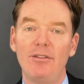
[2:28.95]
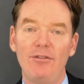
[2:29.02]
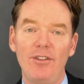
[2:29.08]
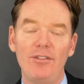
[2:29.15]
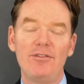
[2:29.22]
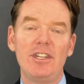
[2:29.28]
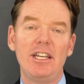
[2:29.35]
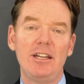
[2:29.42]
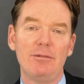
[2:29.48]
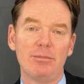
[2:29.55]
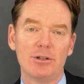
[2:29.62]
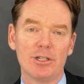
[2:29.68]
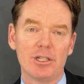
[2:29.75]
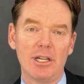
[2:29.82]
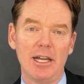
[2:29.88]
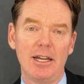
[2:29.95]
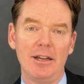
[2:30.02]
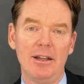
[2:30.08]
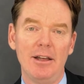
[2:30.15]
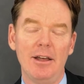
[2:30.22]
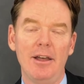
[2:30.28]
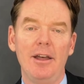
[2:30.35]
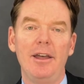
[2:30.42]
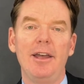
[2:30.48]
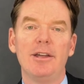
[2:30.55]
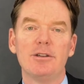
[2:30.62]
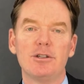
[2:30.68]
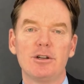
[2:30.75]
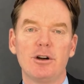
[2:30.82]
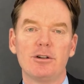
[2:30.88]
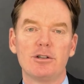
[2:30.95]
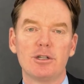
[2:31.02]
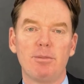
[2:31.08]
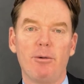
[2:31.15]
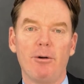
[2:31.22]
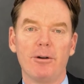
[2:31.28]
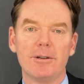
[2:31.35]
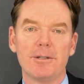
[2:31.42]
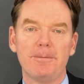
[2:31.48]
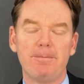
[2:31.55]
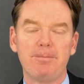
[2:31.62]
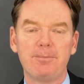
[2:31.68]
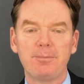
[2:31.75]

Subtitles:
15% in certain sports.